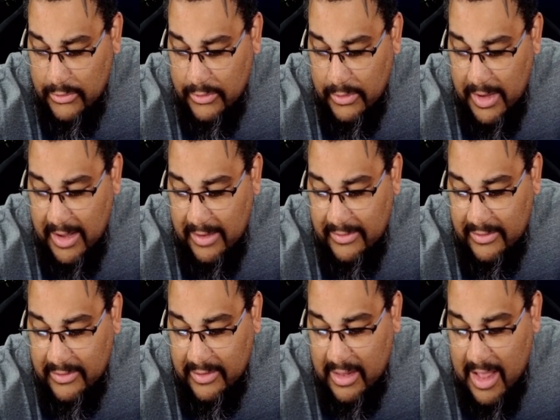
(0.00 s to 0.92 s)
So yes,
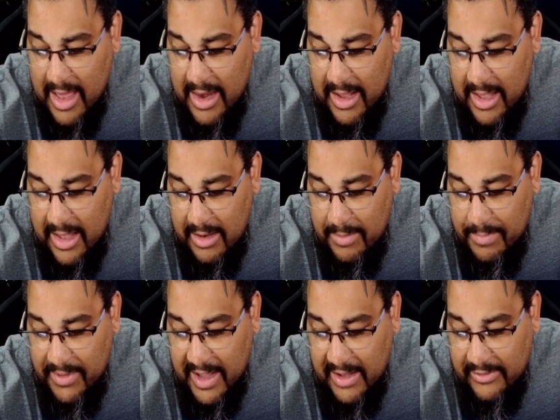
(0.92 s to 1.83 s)
that's a lot ahead,
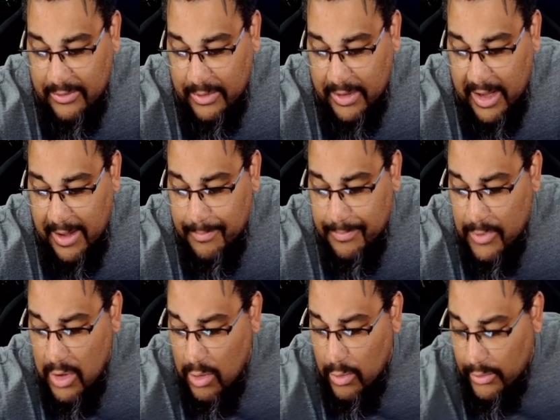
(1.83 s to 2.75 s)
but that's okay.
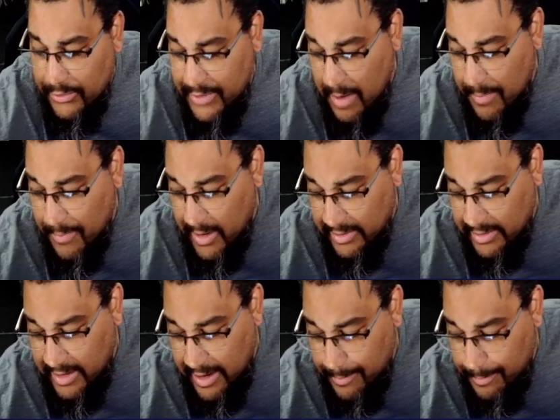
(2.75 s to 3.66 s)
We'll stop right
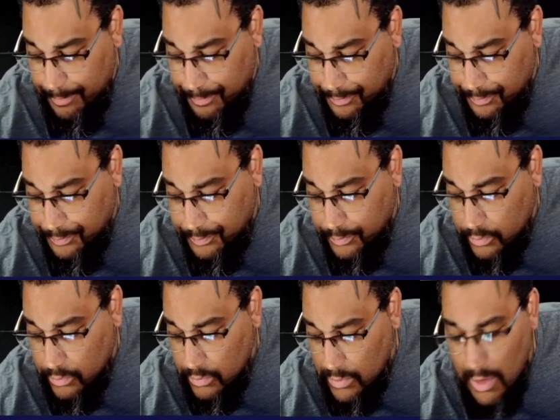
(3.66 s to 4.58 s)
there.
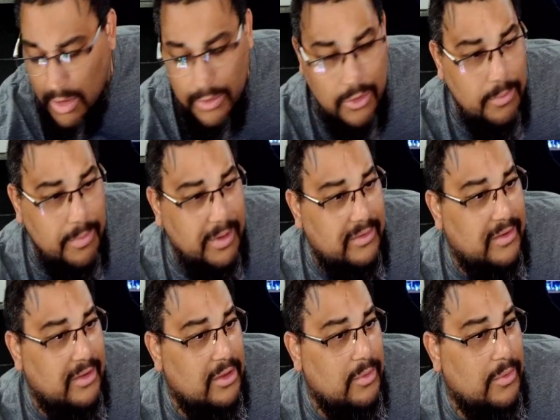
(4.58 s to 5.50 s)
No big
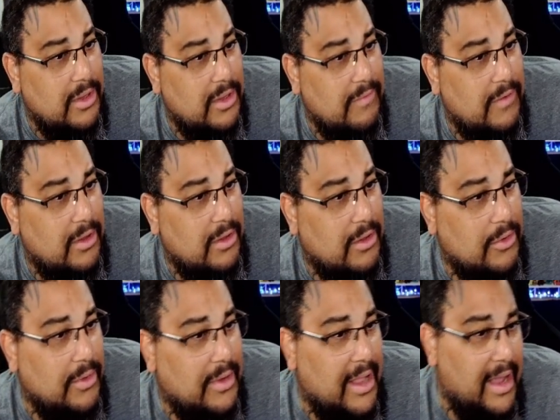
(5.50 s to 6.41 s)
deal. We'll give you a
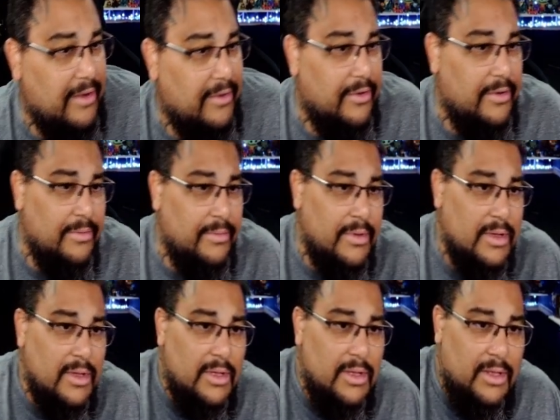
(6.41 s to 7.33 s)
little gander.
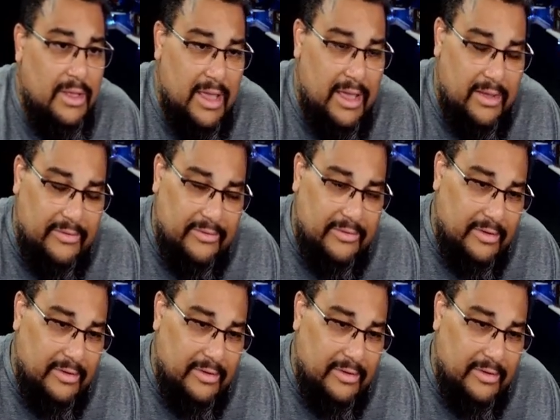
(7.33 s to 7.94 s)
Yes,